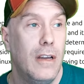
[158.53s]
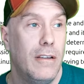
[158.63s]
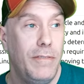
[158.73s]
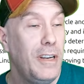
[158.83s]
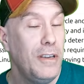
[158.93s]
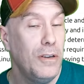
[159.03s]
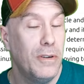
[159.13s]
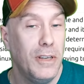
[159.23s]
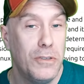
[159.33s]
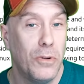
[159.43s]
video
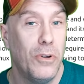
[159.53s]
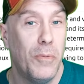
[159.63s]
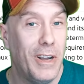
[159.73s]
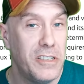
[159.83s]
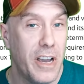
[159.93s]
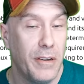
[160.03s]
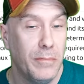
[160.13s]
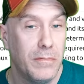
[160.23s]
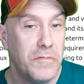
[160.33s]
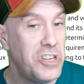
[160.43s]
and you don't know my
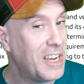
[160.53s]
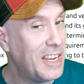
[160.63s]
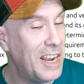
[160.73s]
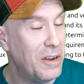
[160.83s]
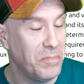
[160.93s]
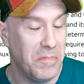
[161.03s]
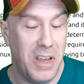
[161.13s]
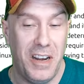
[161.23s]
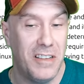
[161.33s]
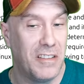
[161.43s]
channel, check it out.
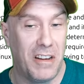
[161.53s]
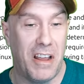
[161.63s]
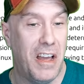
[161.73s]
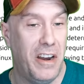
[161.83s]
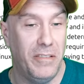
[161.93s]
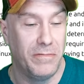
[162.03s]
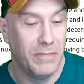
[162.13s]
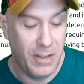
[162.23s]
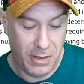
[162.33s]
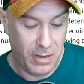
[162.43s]
It has a lot of
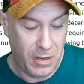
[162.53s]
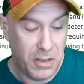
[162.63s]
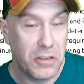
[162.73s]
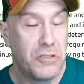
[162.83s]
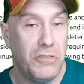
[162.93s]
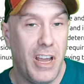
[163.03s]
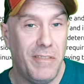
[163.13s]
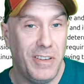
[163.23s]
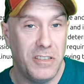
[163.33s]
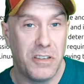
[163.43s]

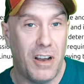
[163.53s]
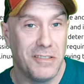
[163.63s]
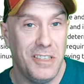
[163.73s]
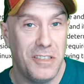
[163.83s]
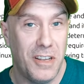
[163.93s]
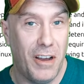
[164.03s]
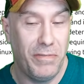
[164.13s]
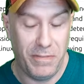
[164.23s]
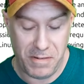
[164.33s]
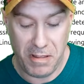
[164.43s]
gravy, saucy
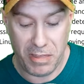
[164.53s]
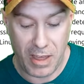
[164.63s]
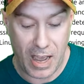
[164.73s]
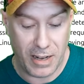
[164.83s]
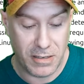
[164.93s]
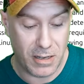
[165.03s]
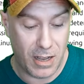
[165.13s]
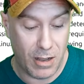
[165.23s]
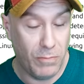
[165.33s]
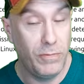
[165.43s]
stuff that
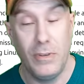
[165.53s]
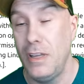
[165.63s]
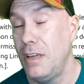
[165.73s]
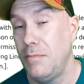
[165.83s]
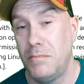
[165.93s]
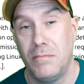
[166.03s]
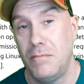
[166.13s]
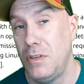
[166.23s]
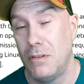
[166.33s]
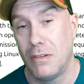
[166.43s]
hopefully
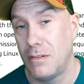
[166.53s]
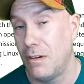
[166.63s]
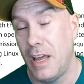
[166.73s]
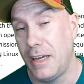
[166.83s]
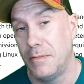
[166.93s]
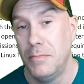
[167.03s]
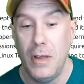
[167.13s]
you're going to like.